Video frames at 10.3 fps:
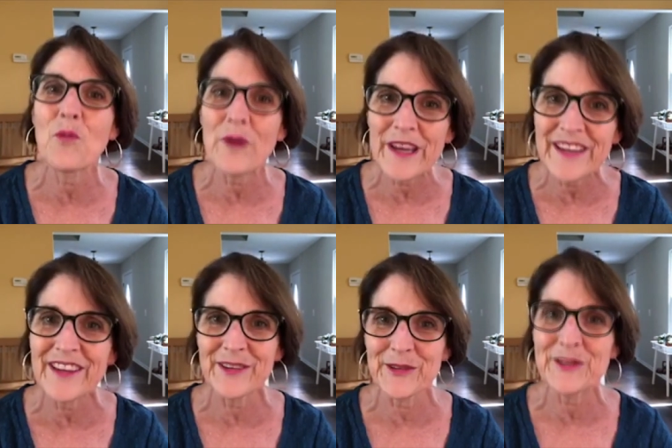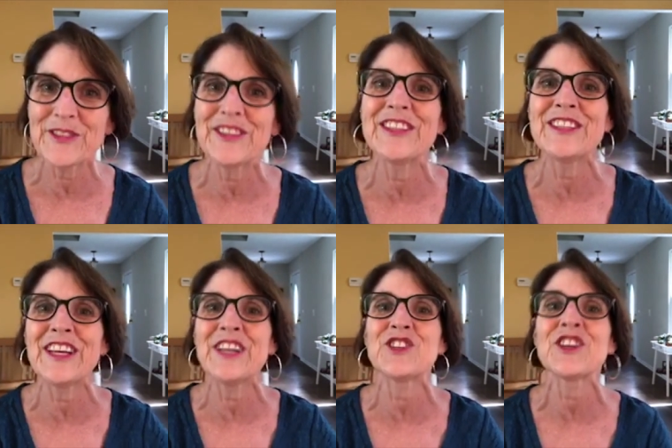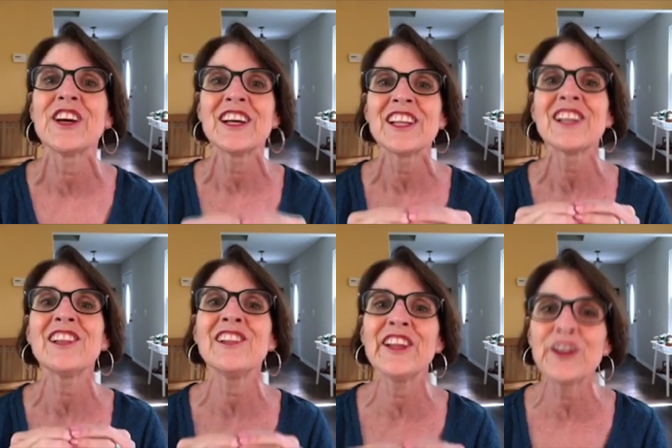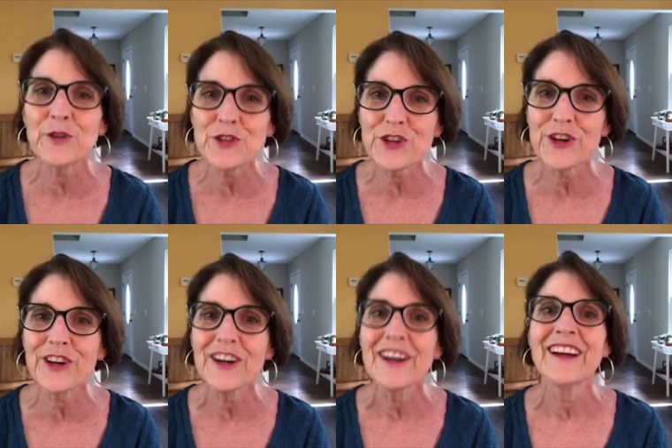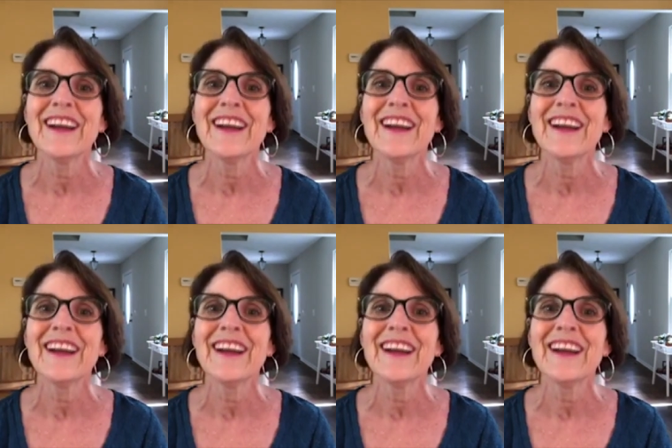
we use to teach literature